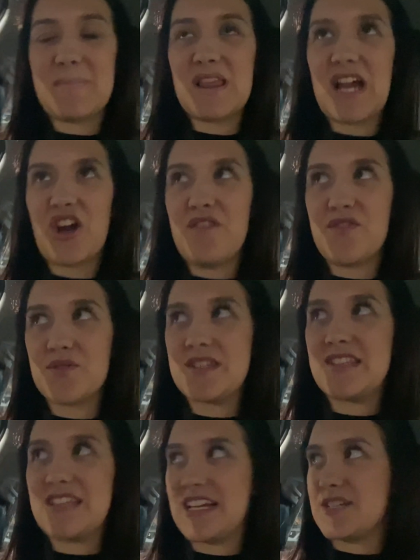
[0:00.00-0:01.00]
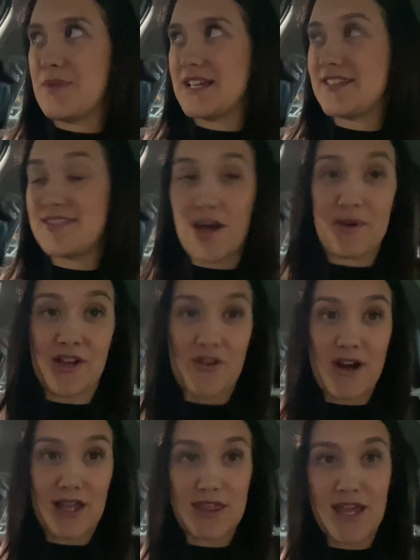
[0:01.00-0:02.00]
Like, I don't feel sick to my stomach or
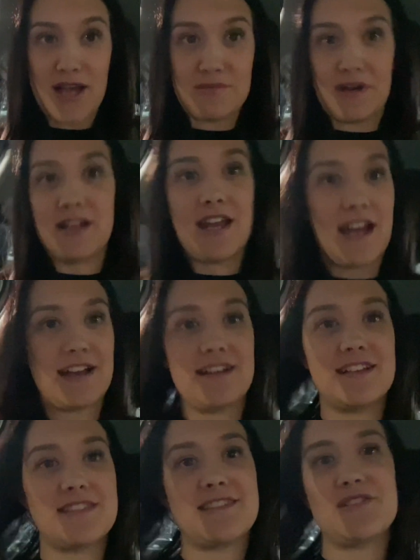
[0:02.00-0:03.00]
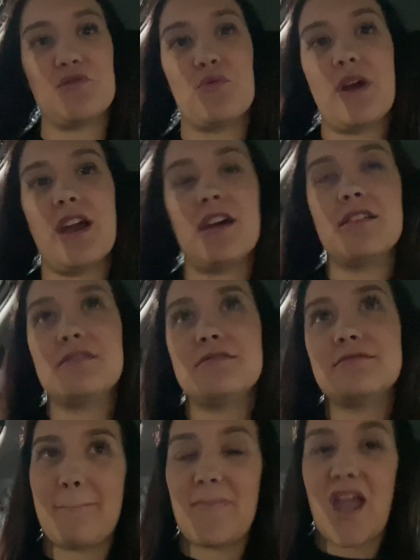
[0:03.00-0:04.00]
anything, but like, it's still weird.
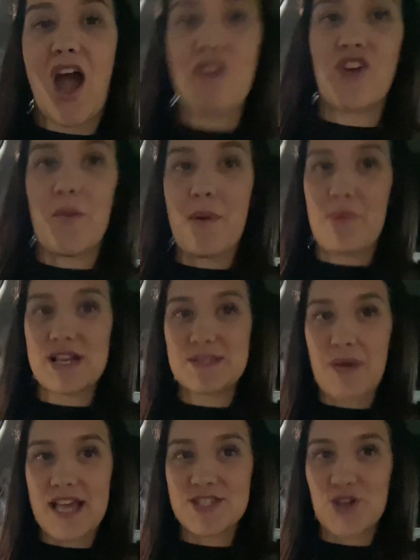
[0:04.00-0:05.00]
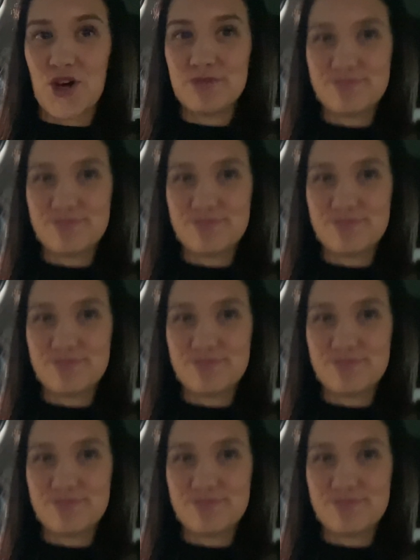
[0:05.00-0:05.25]
I've got my breast pads on,